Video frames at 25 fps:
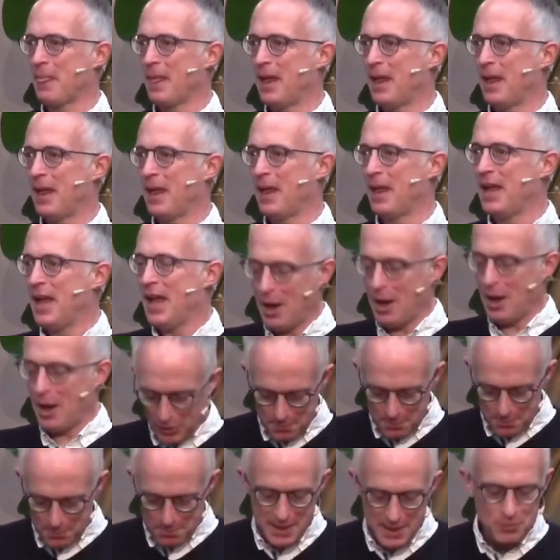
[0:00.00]
And what it
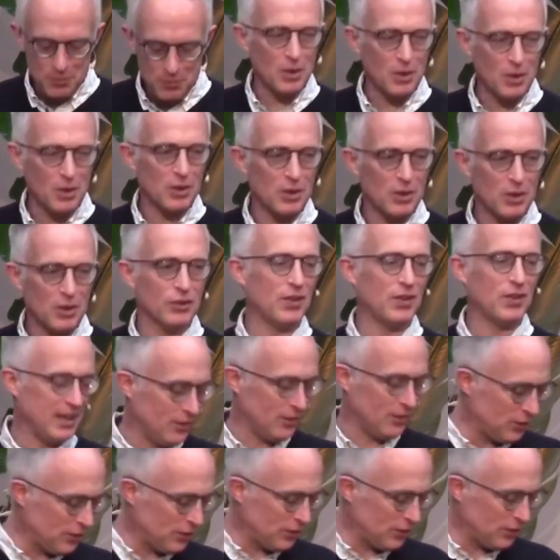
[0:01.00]
meant was that
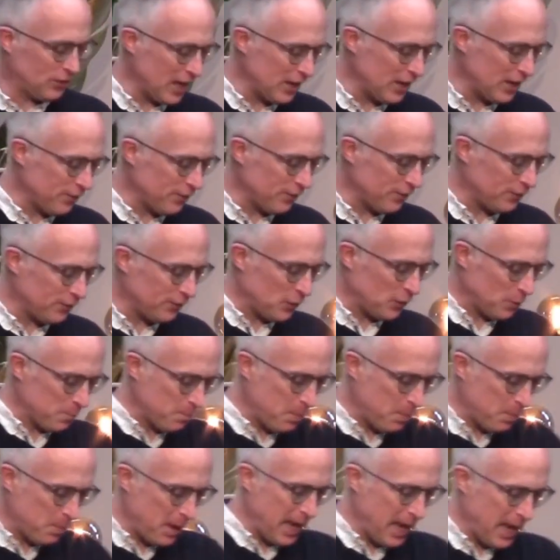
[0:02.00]
instead of depending
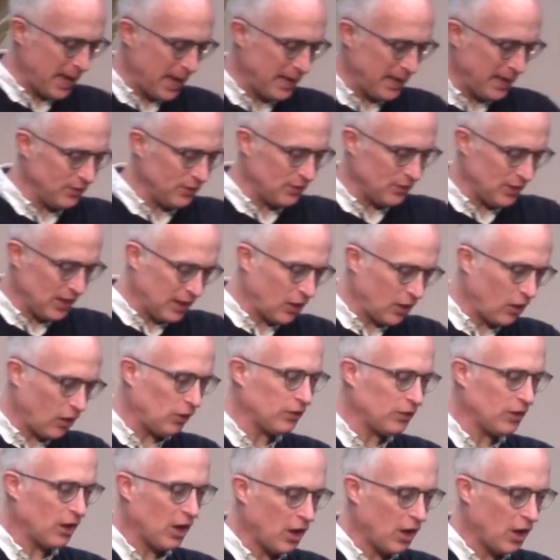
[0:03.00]
on the Holy
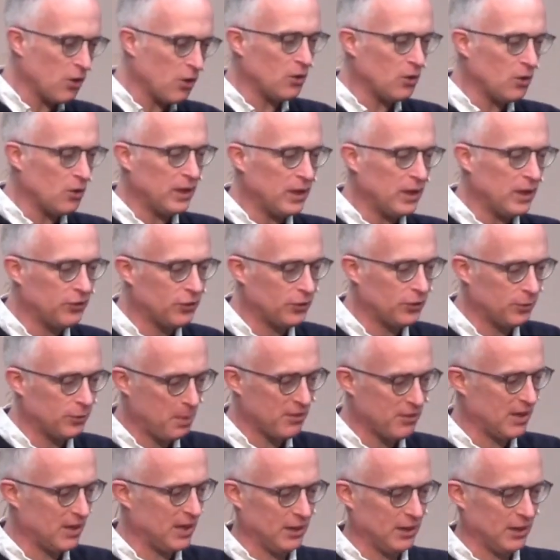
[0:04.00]
Spirit, as we see
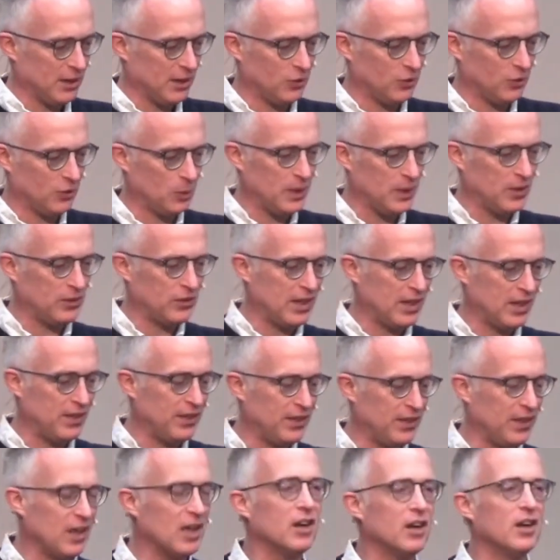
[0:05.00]
the early church
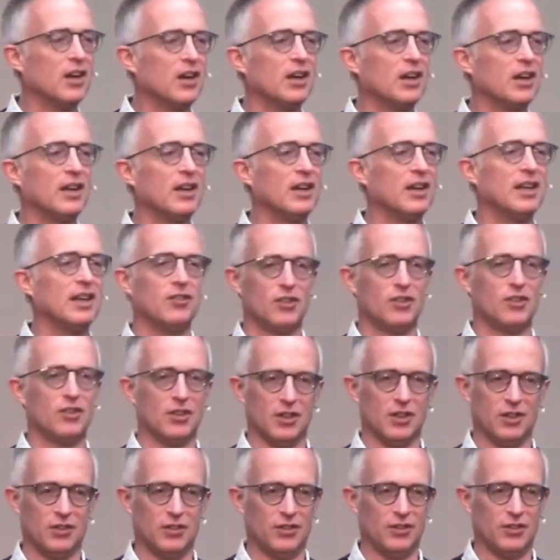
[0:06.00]
did,
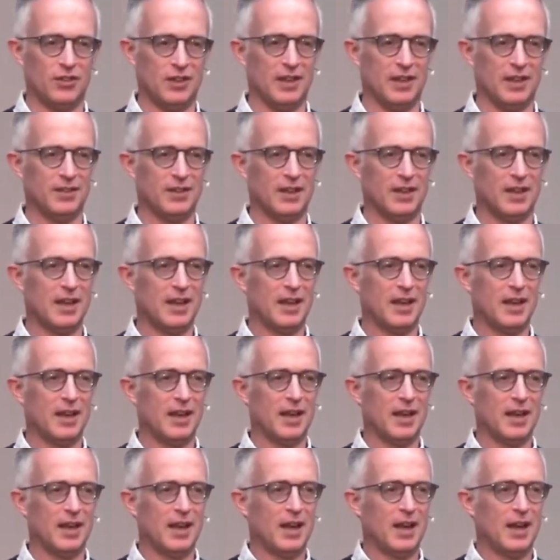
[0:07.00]
we
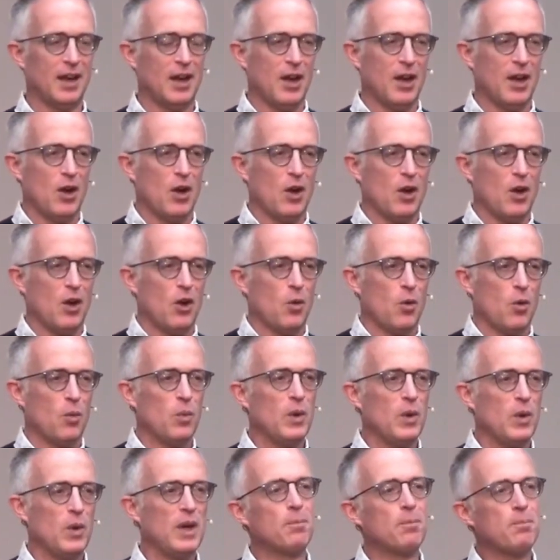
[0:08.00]
depended on
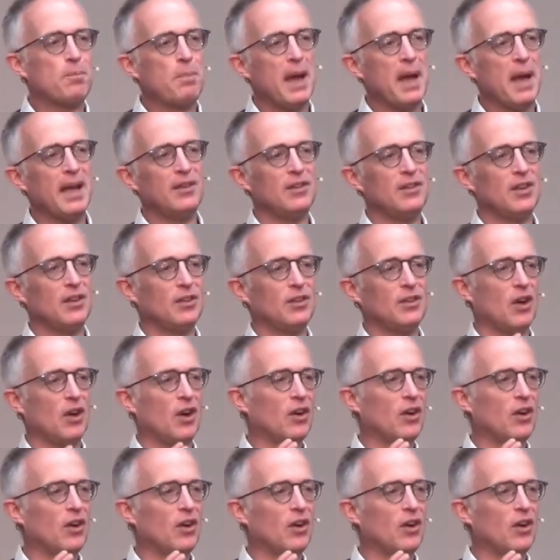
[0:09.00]
ourselves.